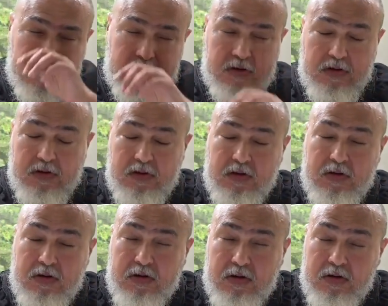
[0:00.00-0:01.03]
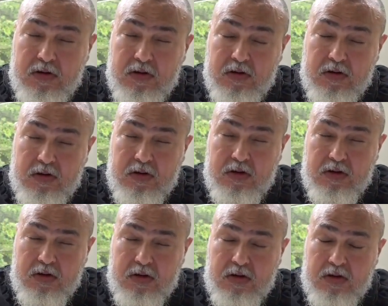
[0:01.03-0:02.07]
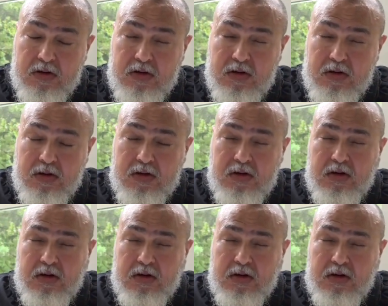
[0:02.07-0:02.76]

No one is speaking in this clip.